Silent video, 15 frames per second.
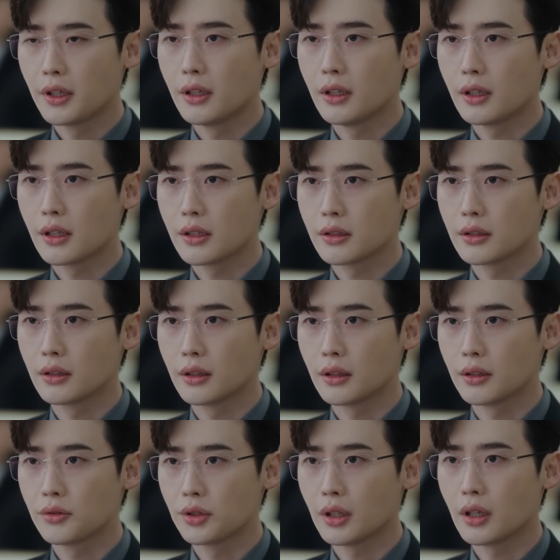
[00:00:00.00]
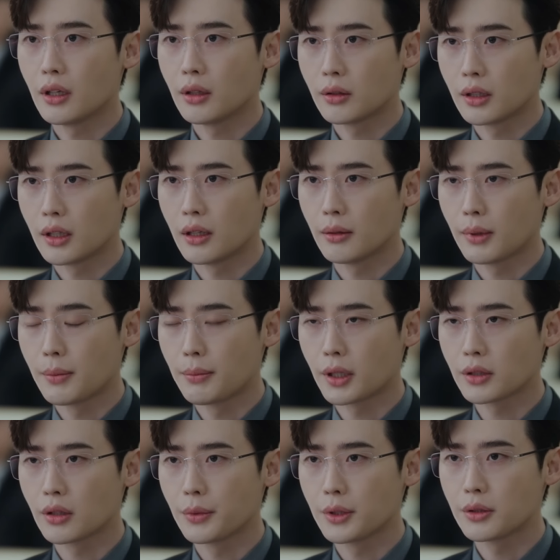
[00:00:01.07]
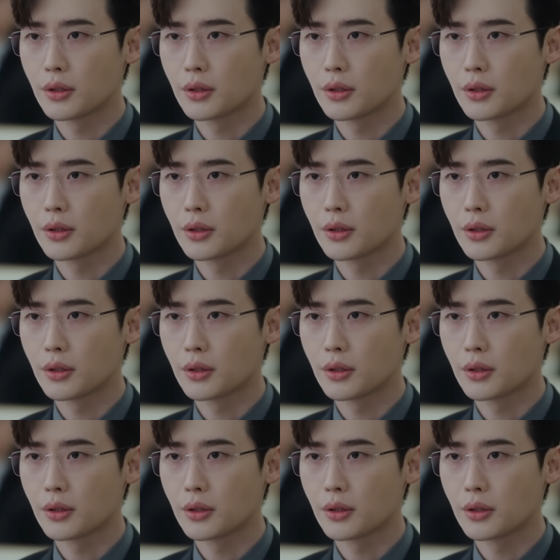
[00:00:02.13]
Ahn Joo-hyung couldn't continue the appeal.